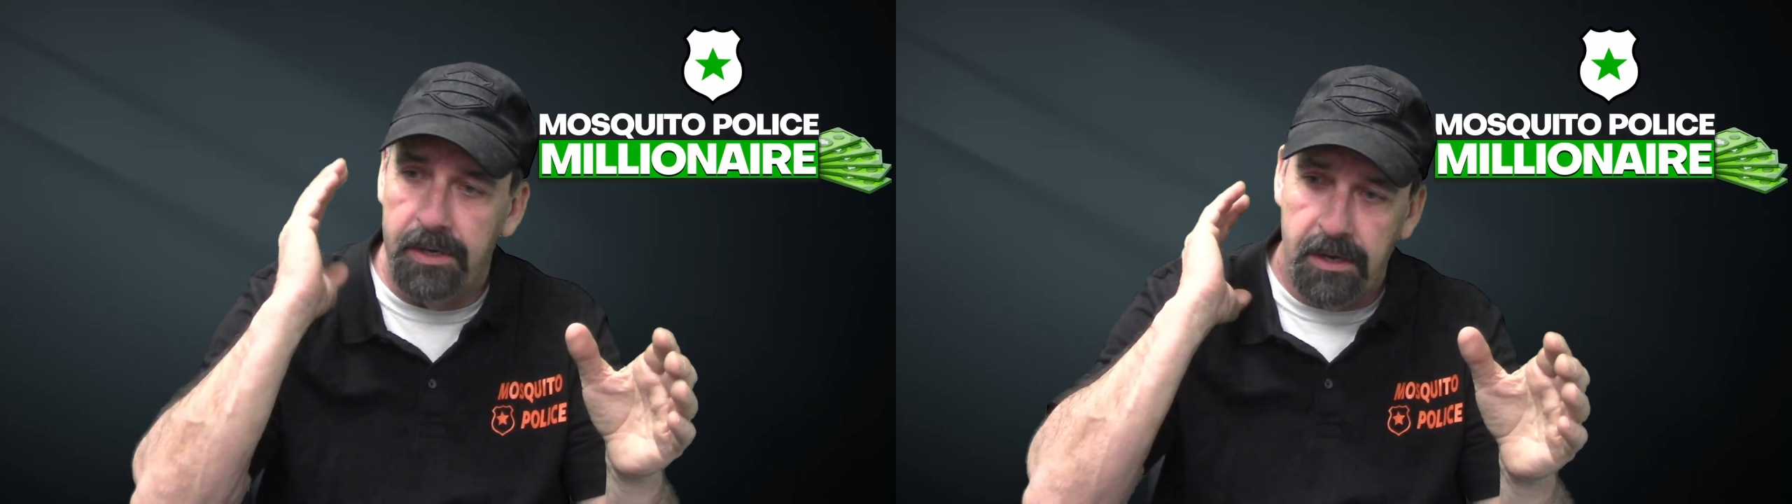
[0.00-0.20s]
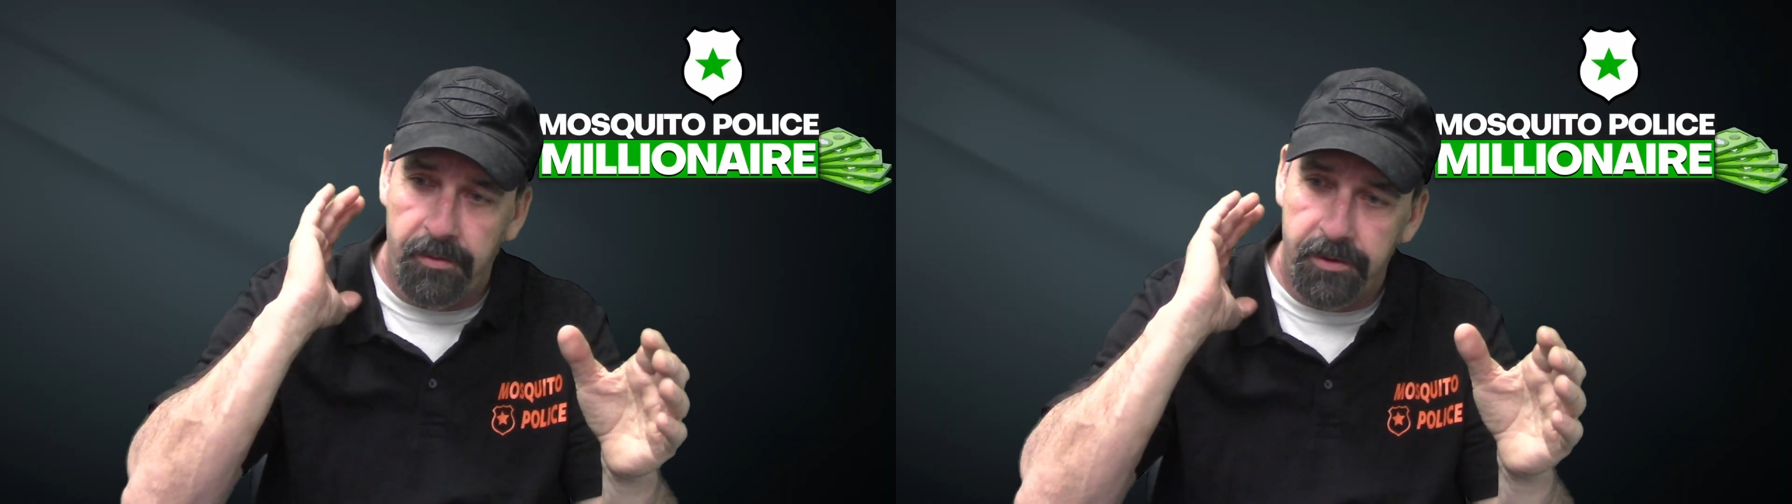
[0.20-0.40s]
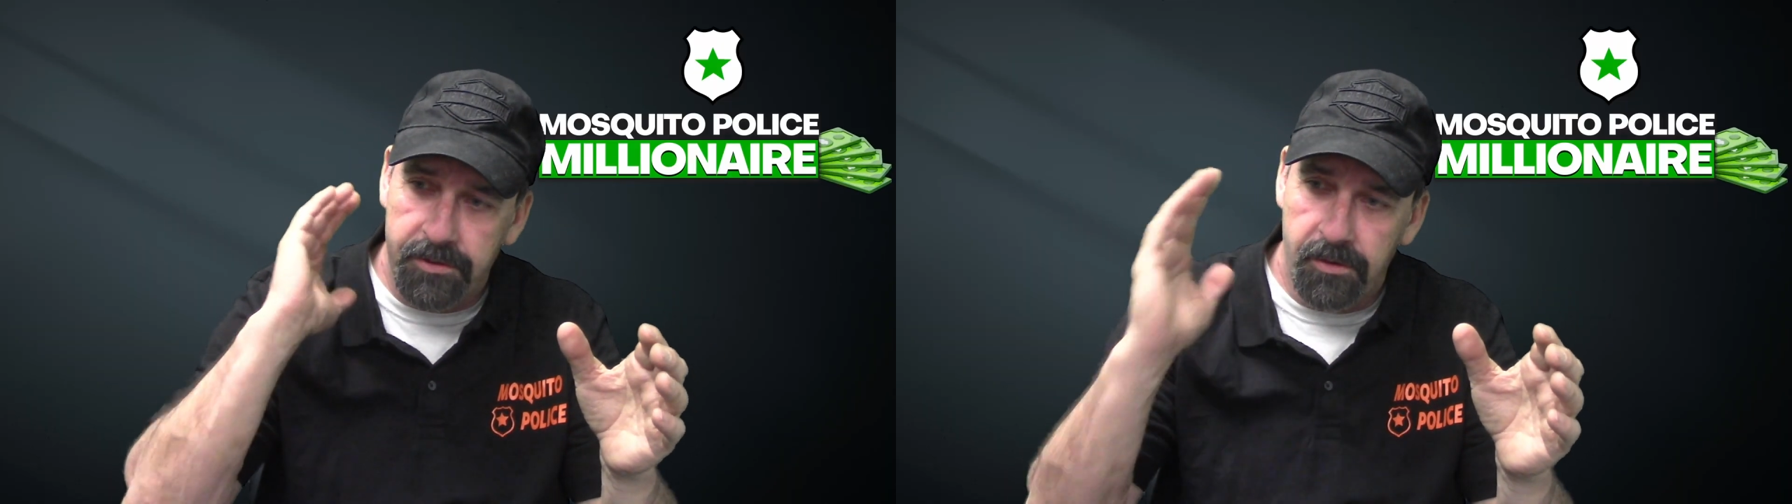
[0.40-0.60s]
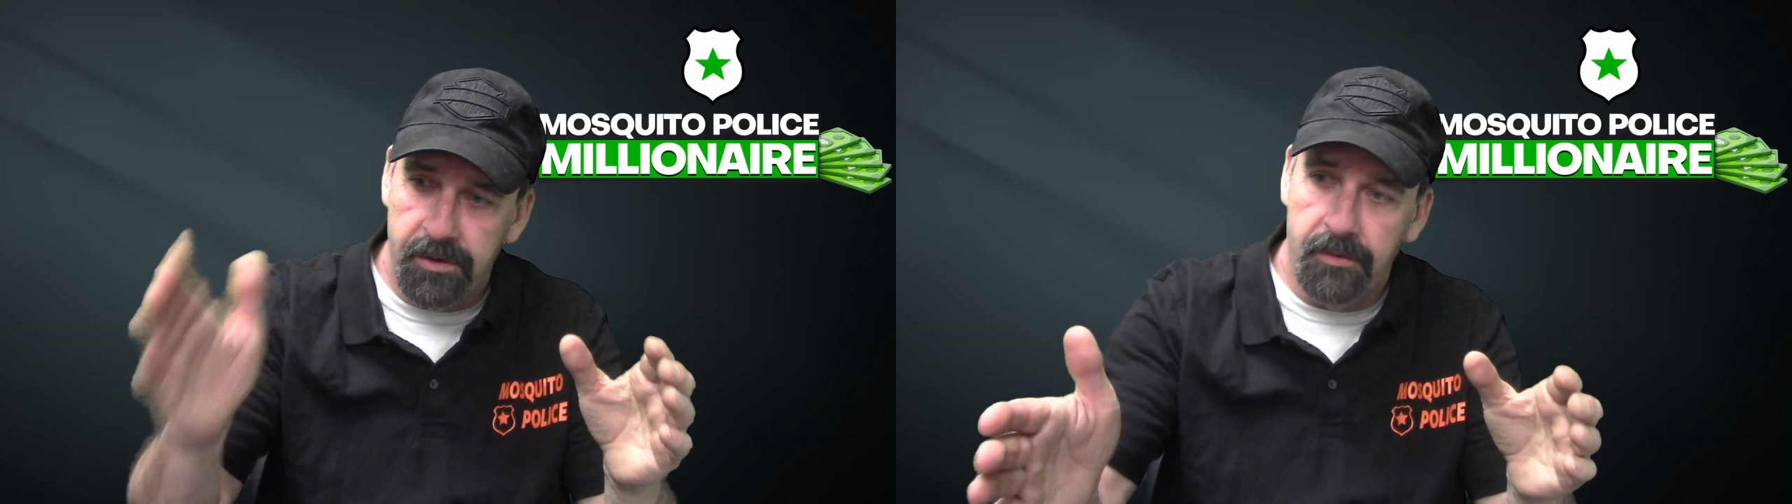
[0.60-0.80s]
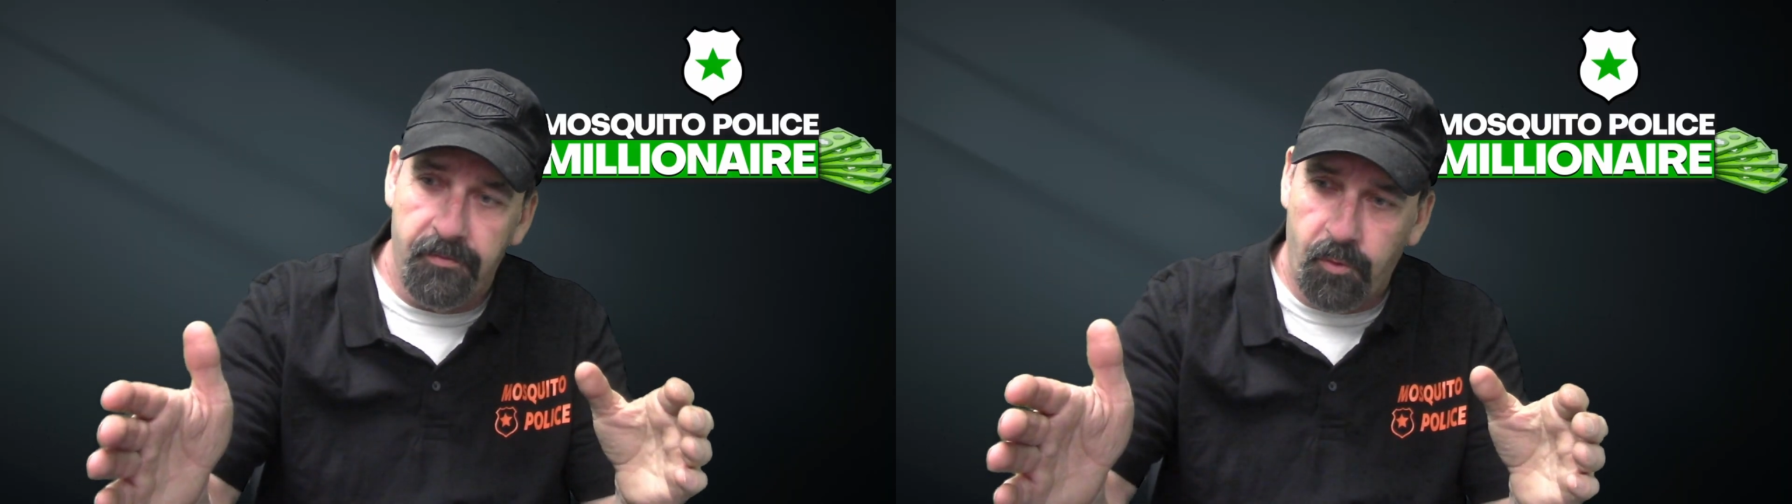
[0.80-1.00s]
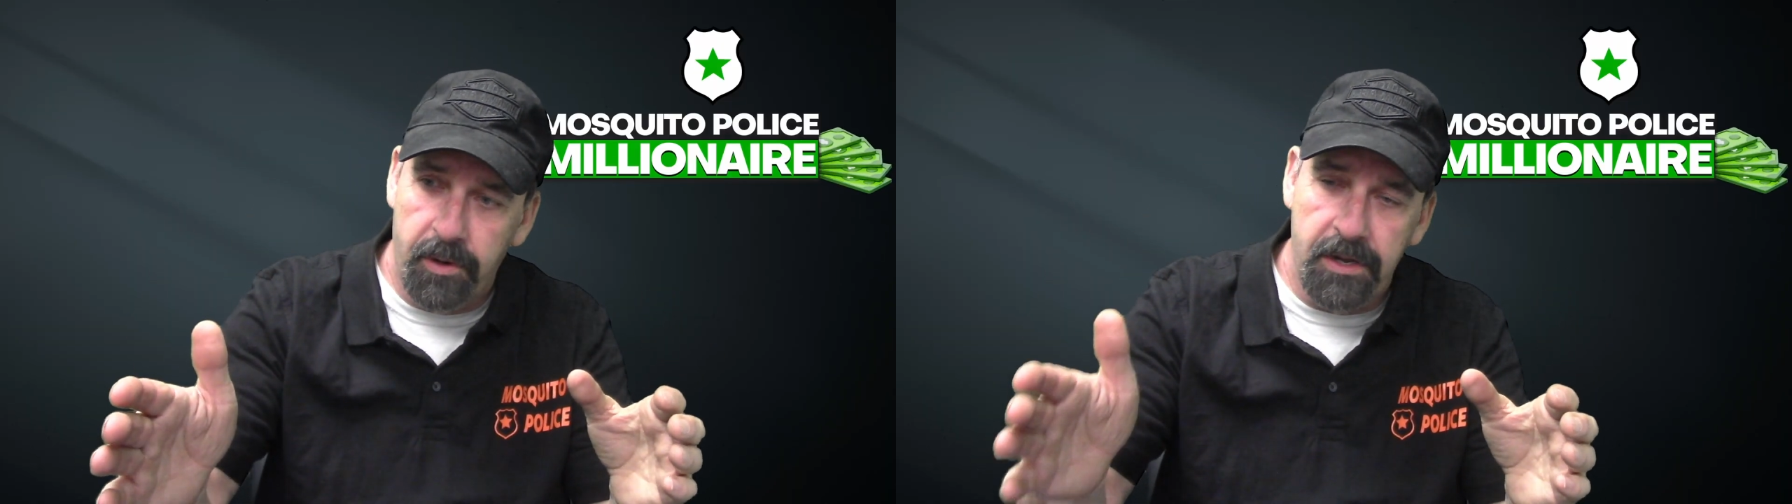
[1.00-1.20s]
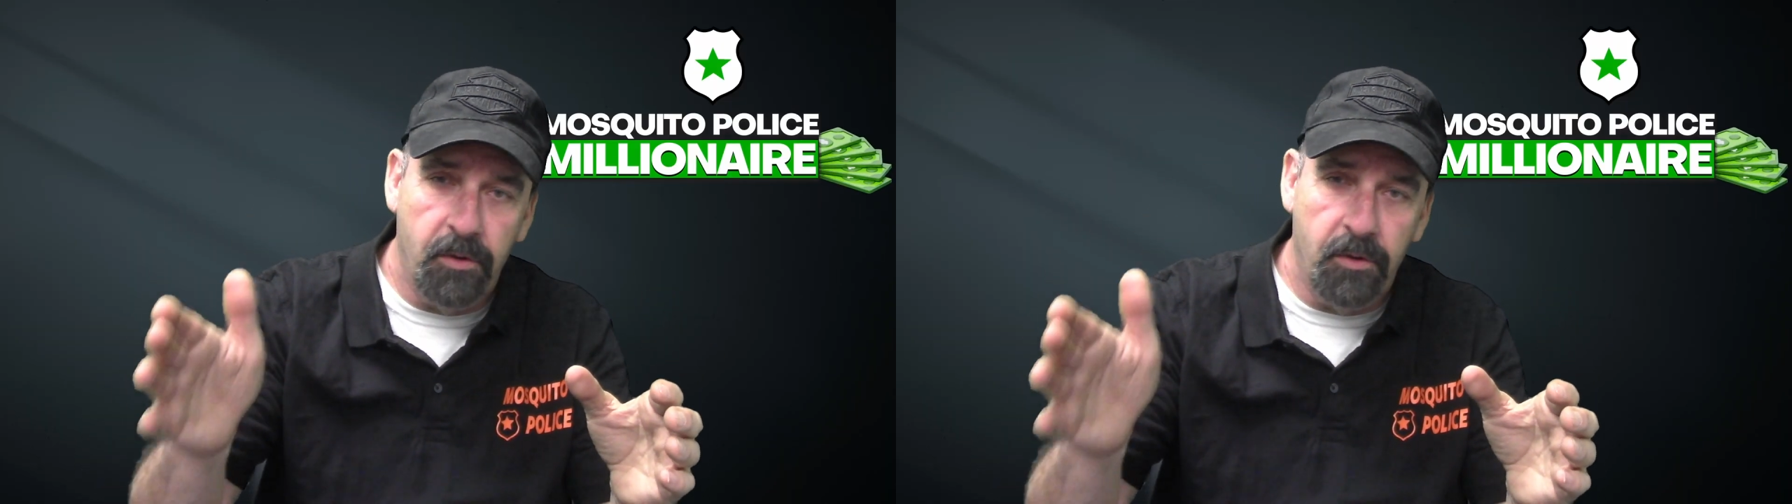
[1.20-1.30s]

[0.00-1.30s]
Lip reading: another 30 or 40